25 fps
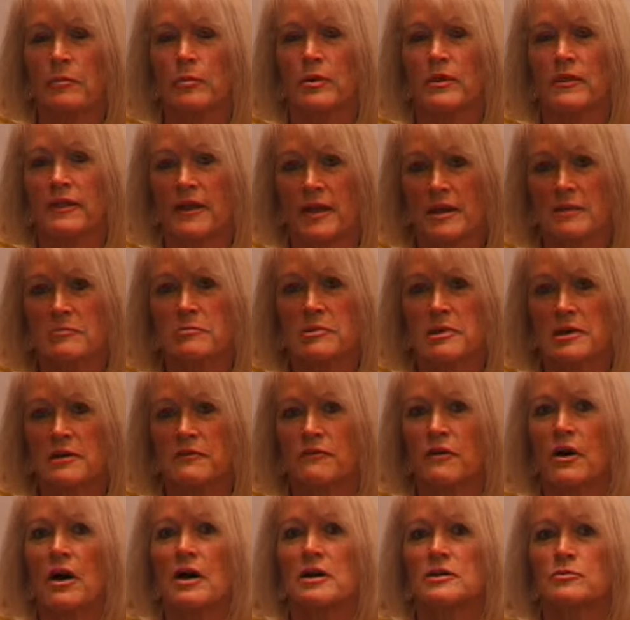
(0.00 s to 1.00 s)
will then be
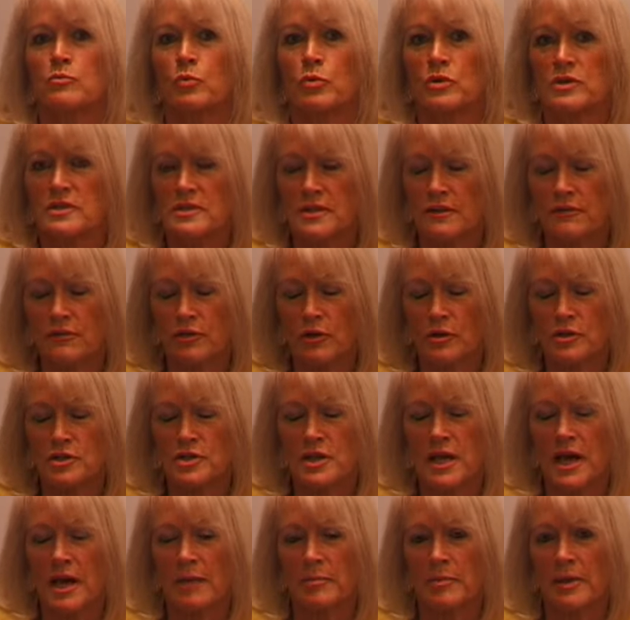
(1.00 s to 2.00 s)
advised once they've
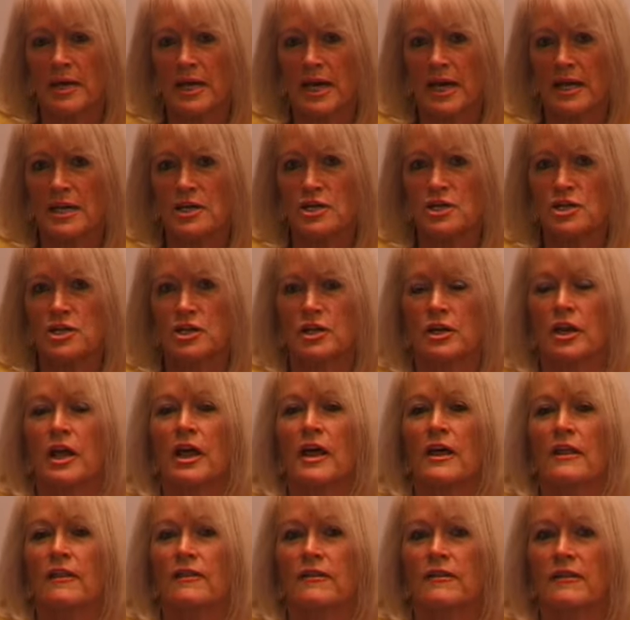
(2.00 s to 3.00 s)
lodged their application
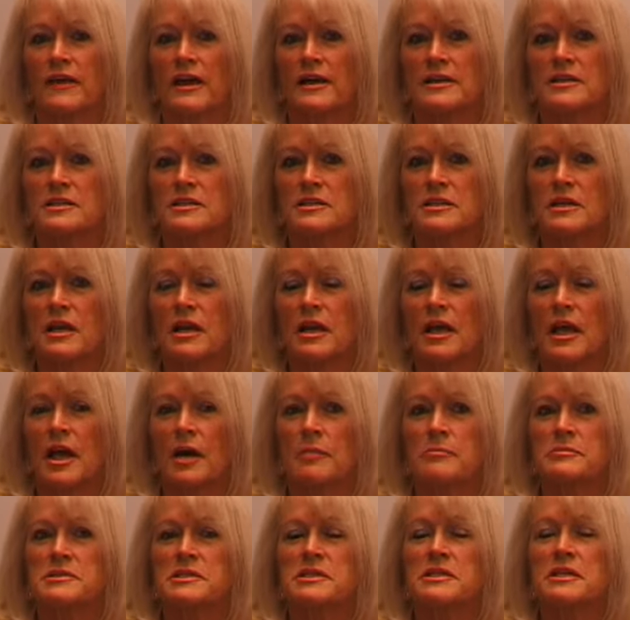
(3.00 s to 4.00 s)
that
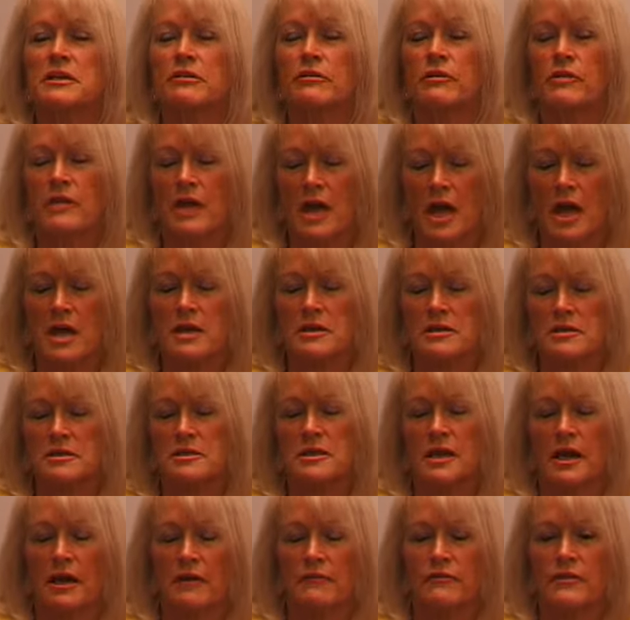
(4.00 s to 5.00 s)
comes nearer the
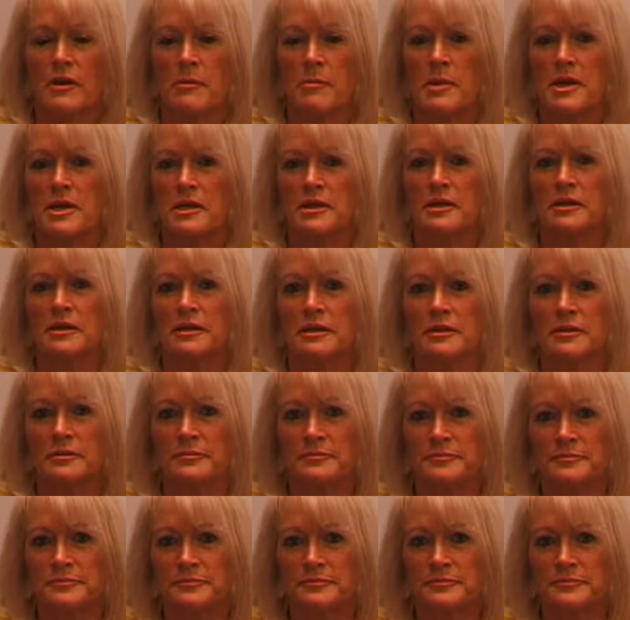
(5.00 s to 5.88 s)
end to have their medical.